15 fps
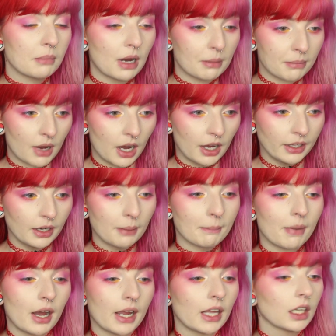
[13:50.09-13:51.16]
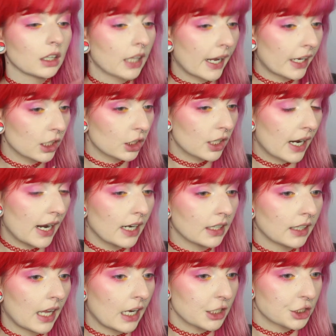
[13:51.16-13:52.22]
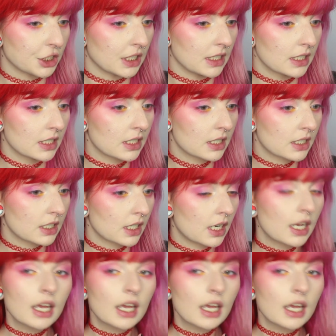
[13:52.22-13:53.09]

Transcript: pop on my liner and lashes,